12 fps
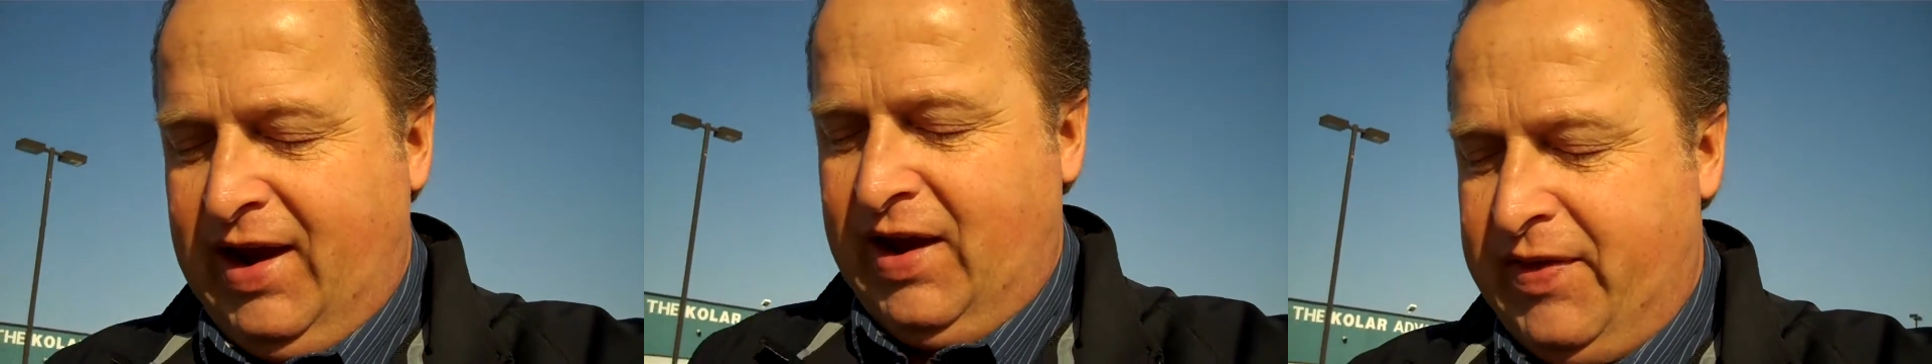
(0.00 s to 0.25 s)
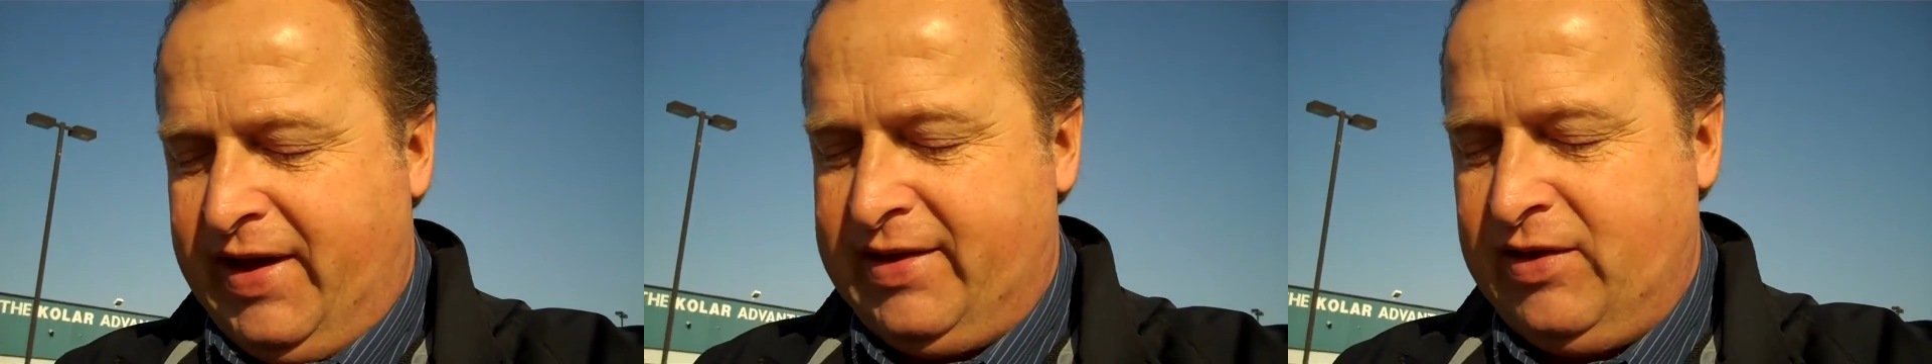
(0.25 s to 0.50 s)

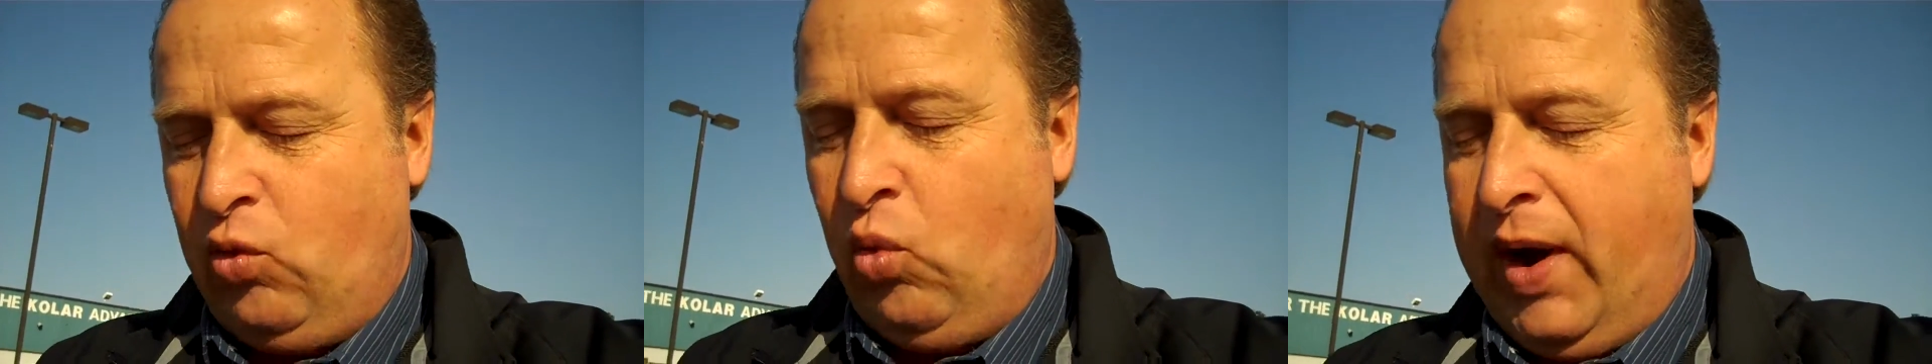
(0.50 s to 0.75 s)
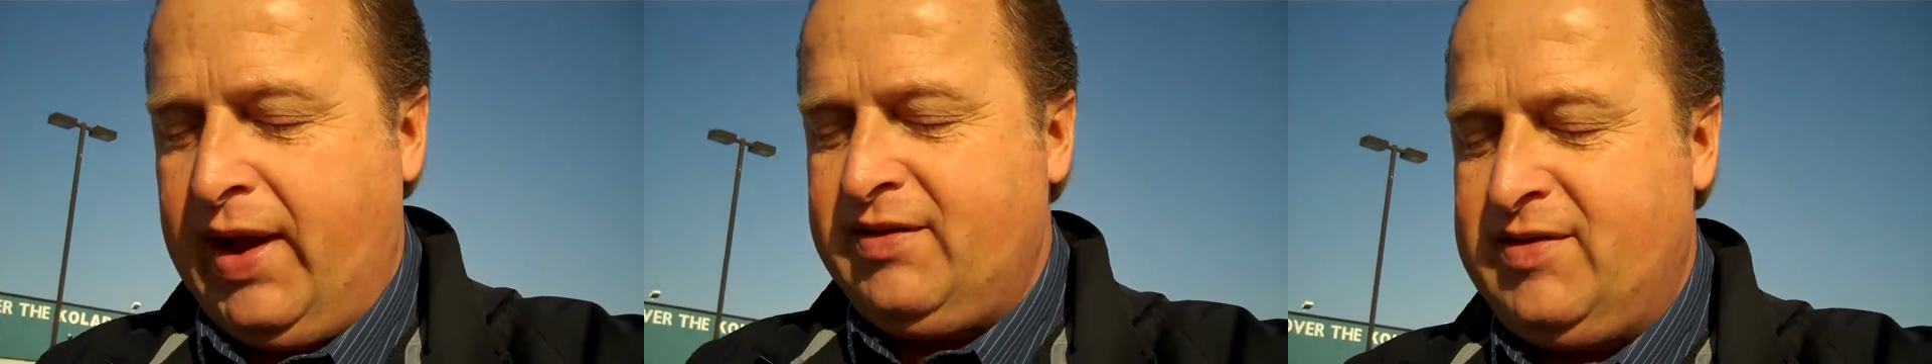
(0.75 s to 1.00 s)
And then
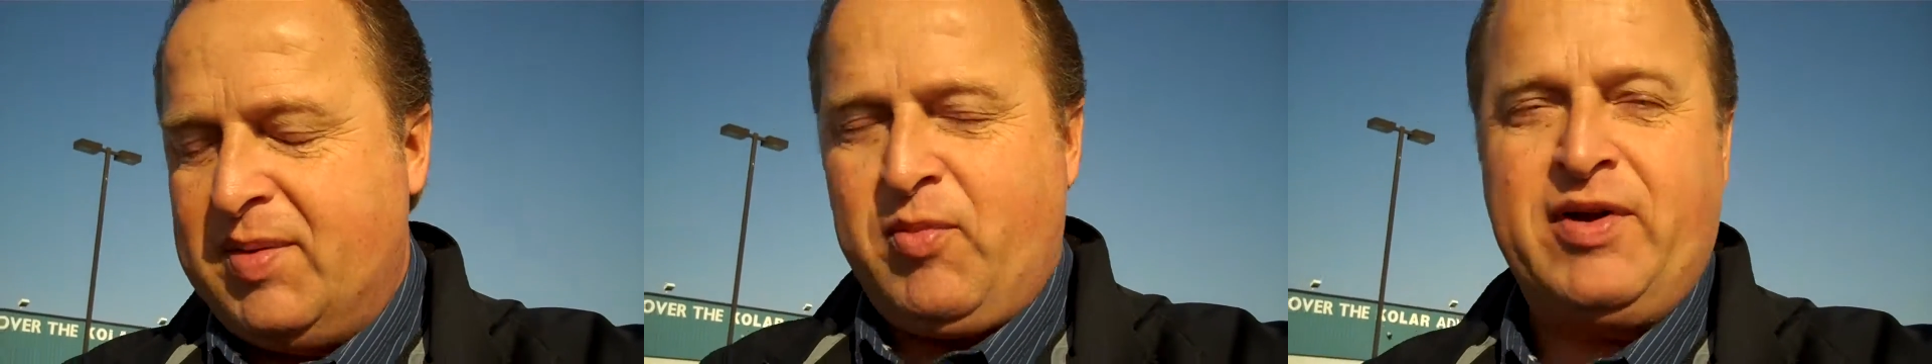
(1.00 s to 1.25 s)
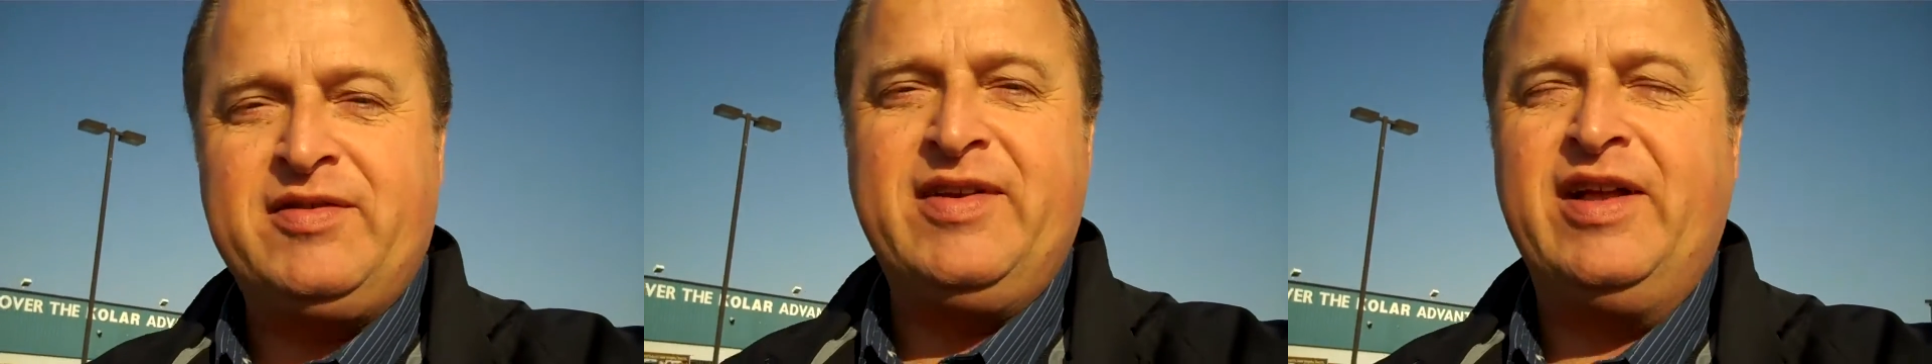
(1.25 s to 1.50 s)
Wednesday,
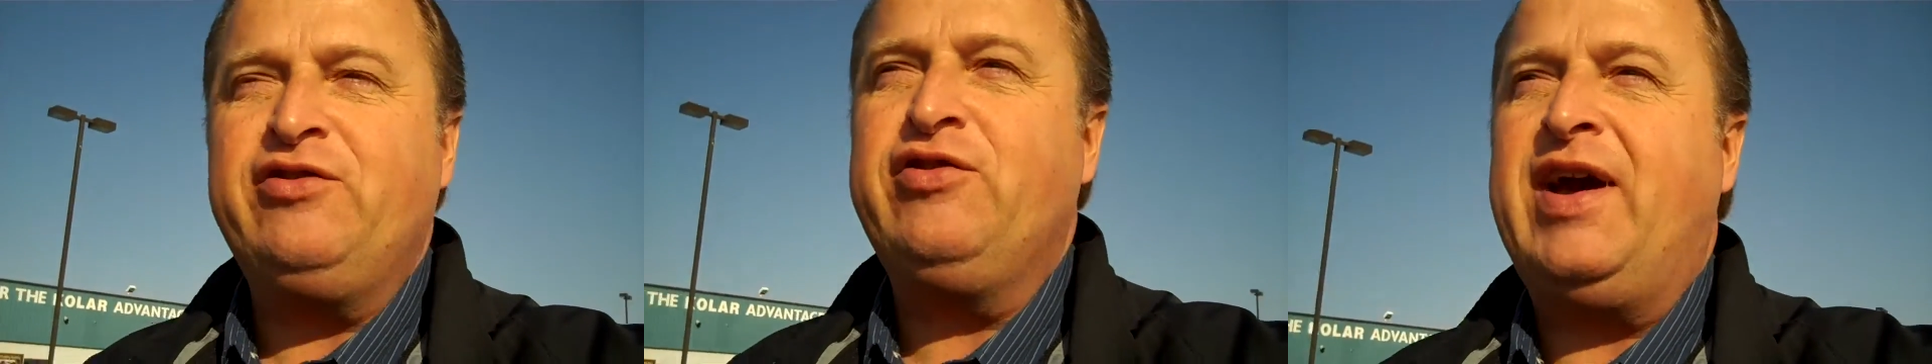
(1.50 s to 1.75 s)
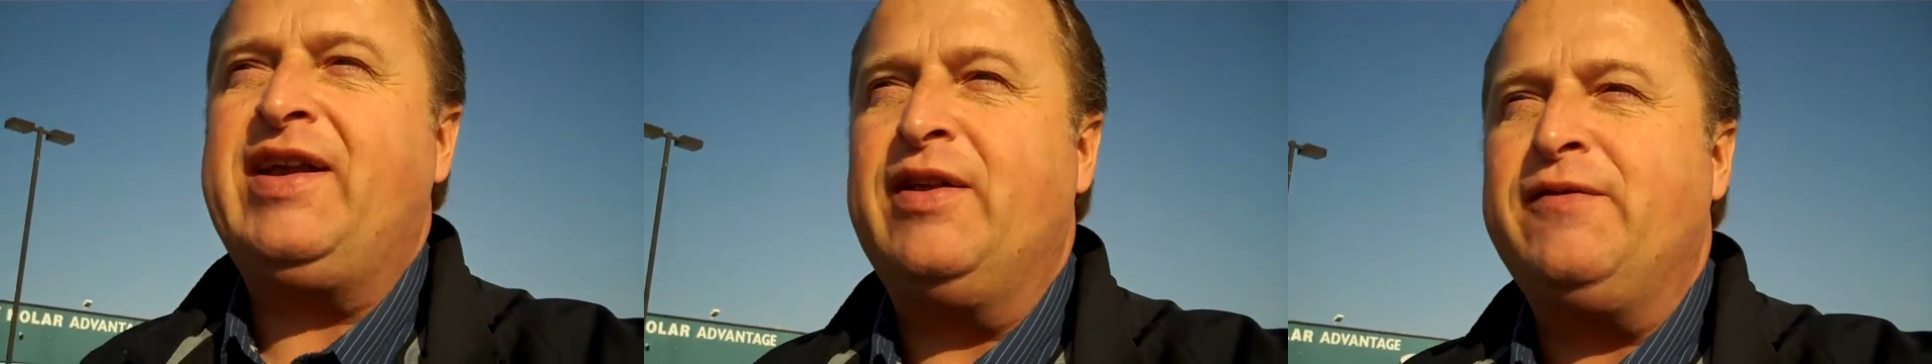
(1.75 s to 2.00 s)
more
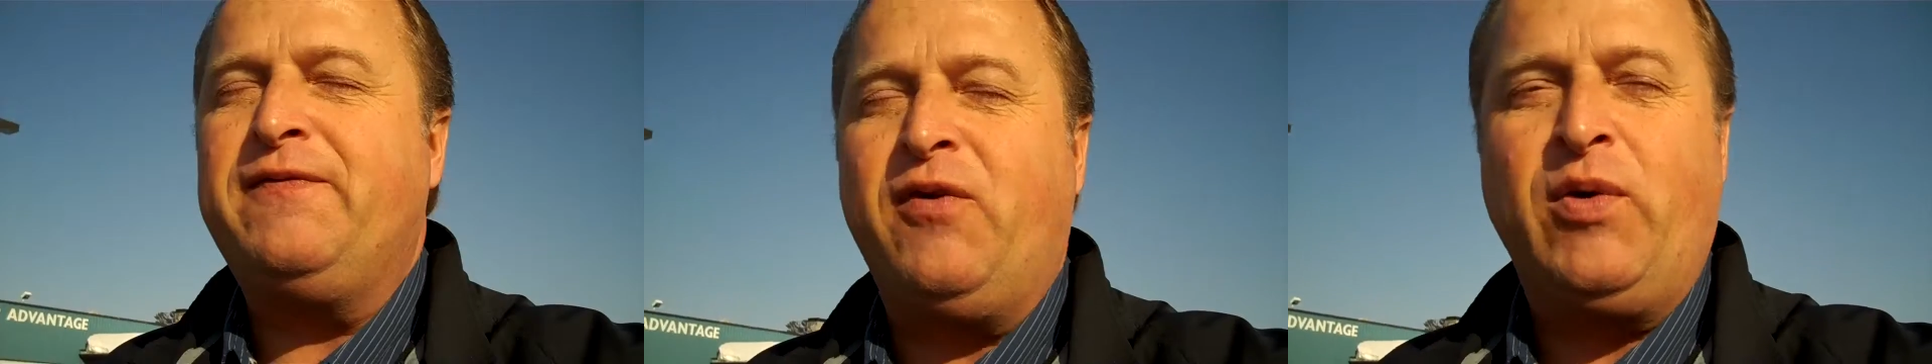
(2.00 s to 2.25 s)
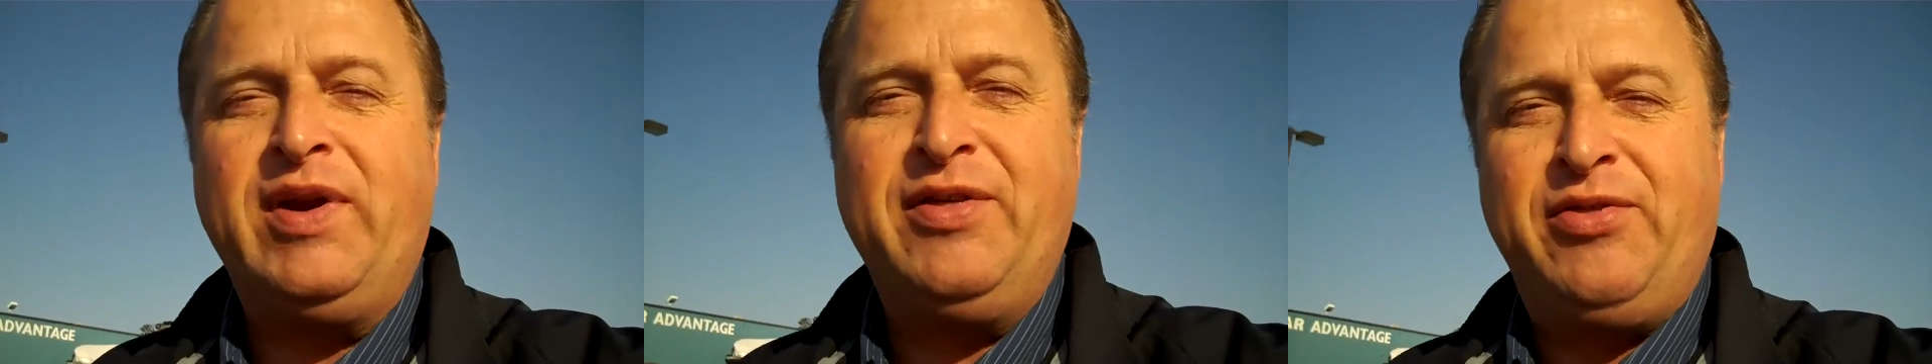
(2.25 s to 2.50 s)
sunshine and
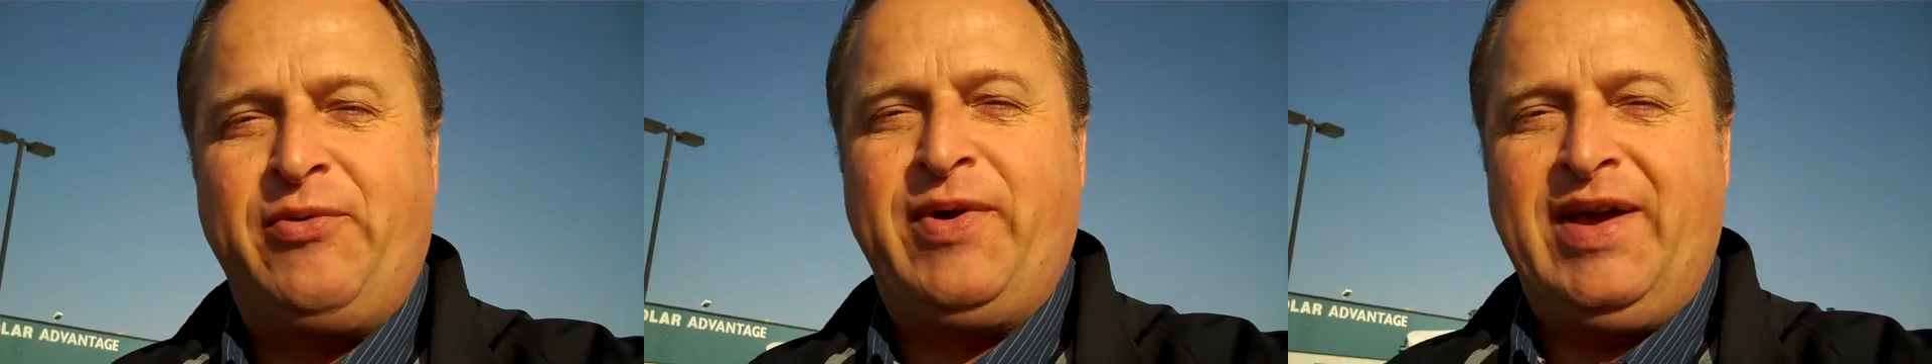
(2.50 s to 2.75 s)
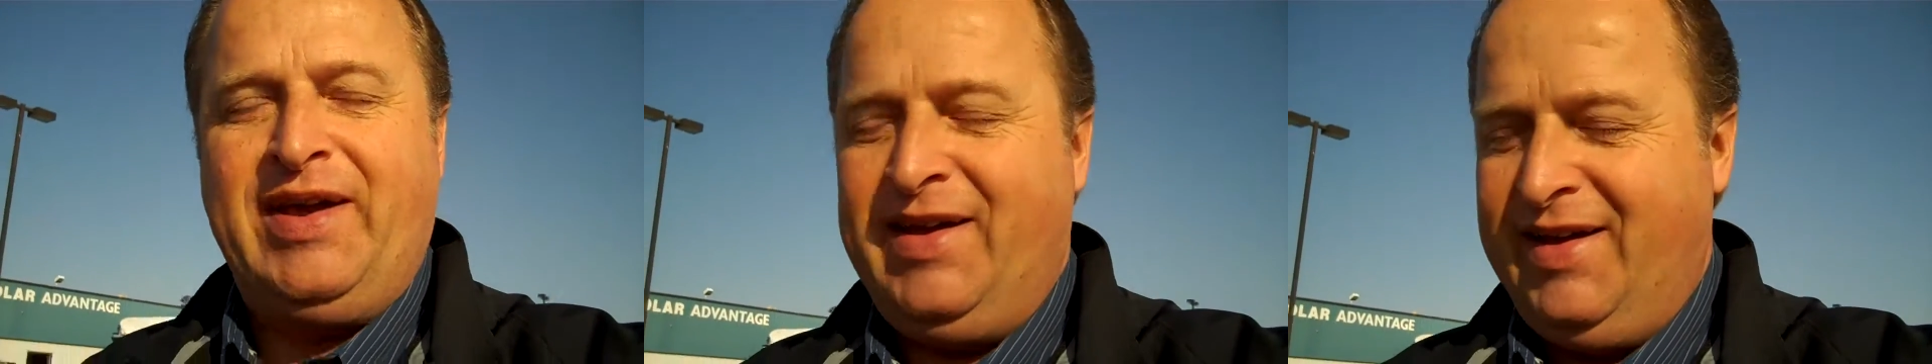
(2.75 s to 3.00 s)

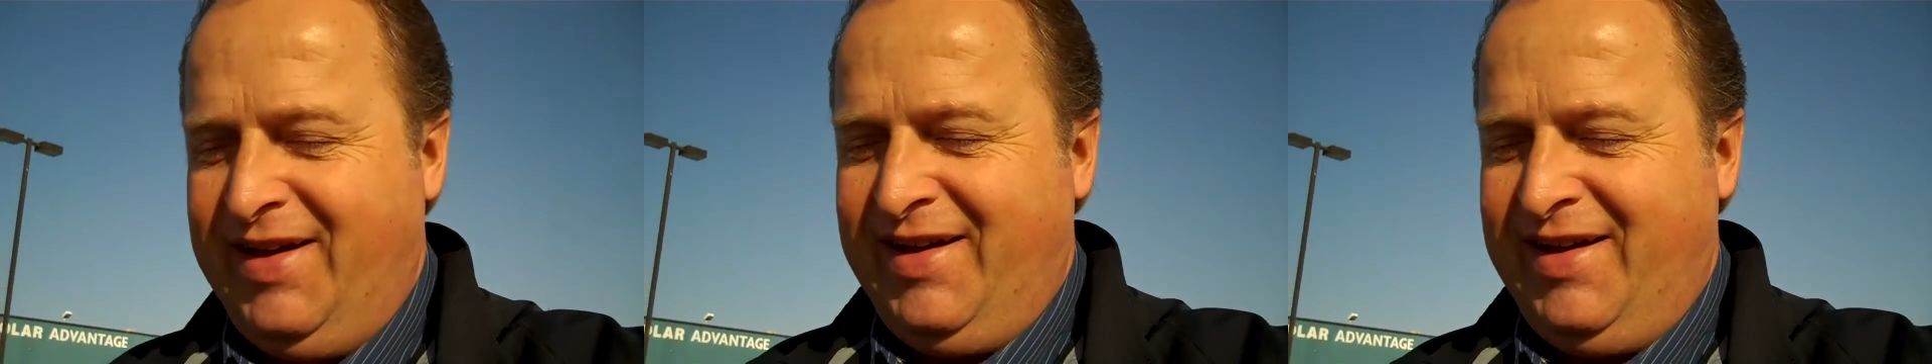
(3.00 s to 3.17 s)
43.